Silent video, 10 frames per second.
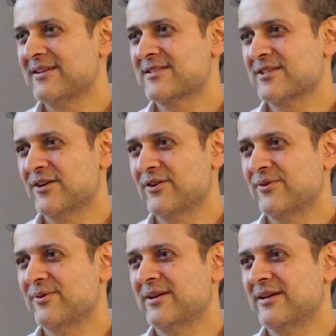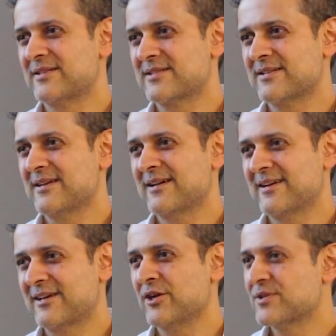So
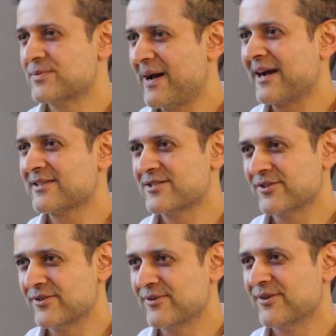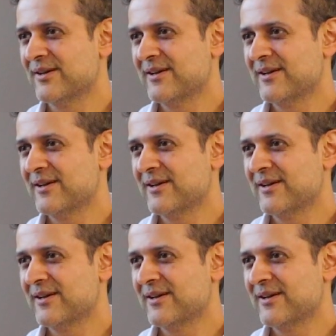it goes back to,